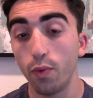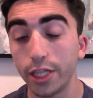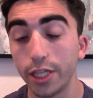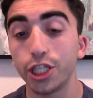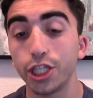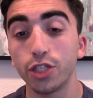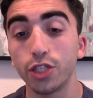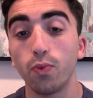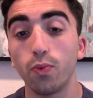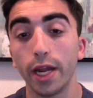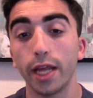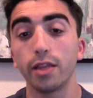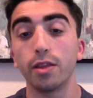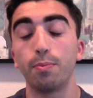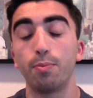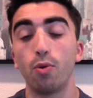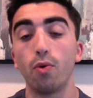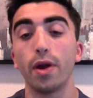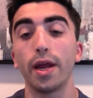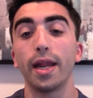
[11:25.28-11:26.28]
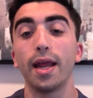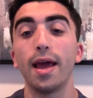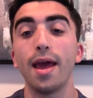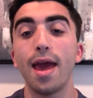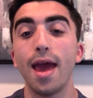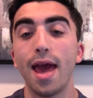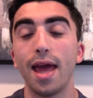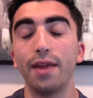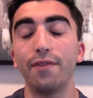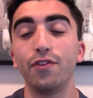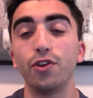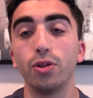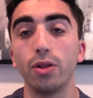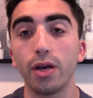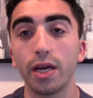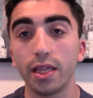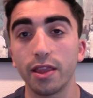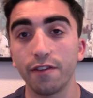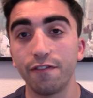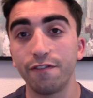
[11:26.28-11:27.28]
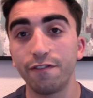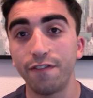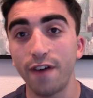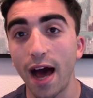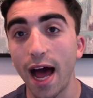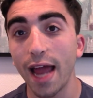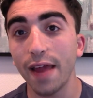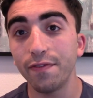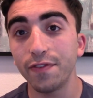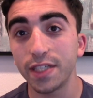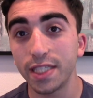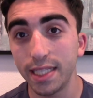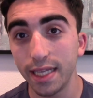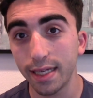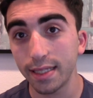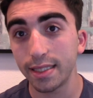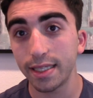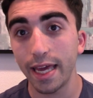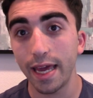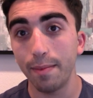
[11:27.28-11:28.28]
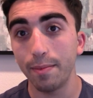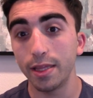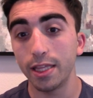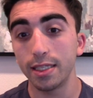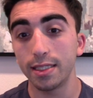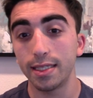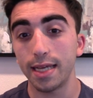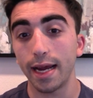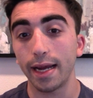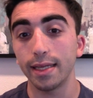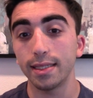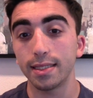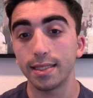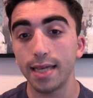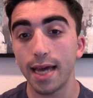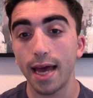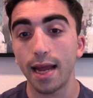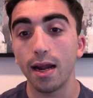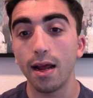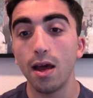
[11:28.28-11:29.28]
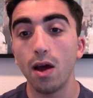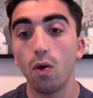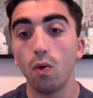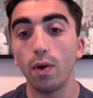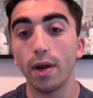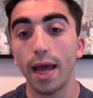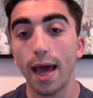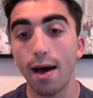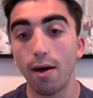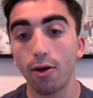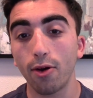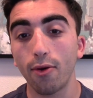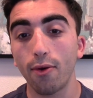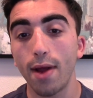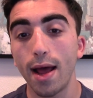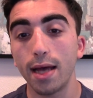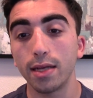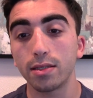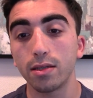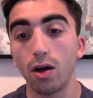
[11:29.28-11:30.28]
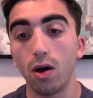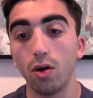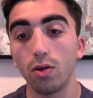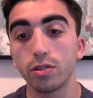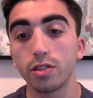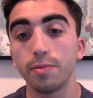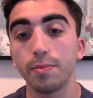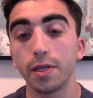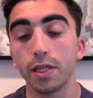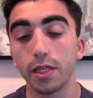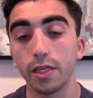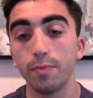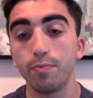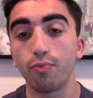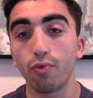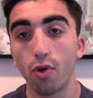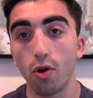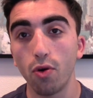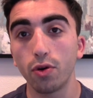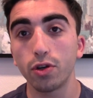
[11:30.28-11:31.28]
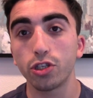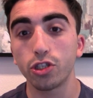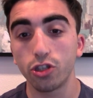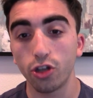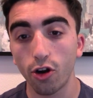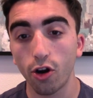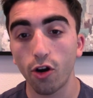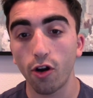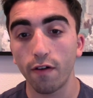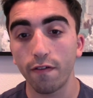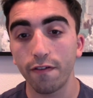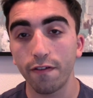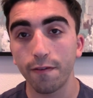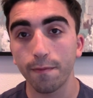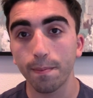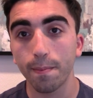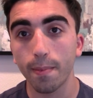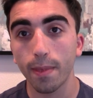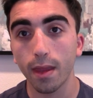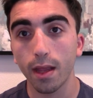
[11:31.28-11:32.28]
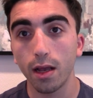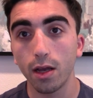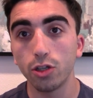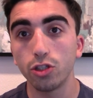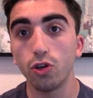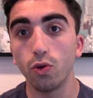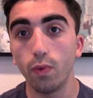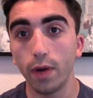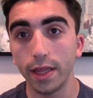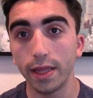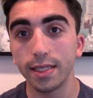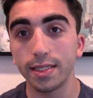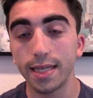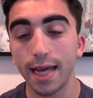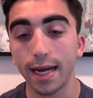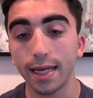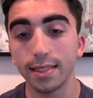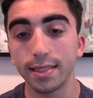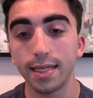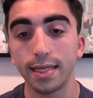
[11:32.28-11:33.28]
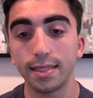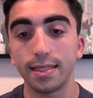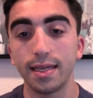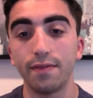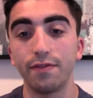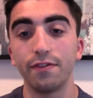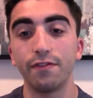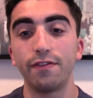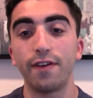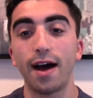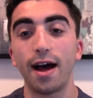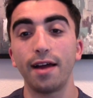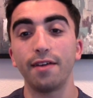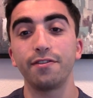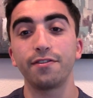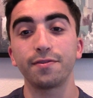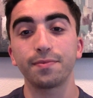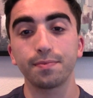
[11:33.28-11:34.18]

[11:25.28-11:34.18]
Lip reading: is winning the point. And if you look at the 5-6 game in the second set, when Alcaraz ultimately broke serve to win the second set 7-5,